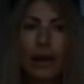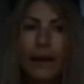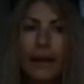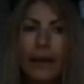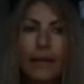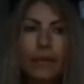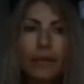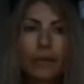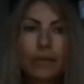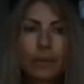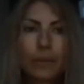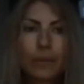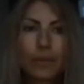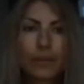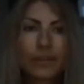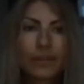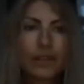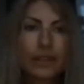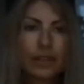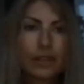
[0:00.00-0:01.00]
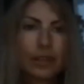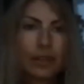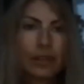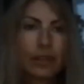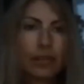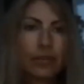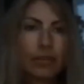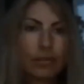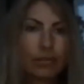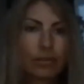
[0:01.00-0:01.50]
I am sending
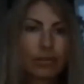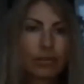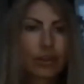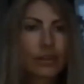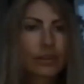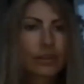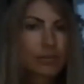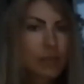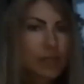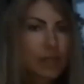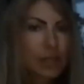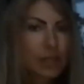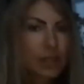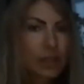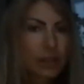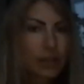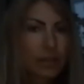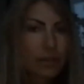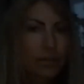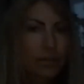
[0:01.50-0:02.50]
you transmission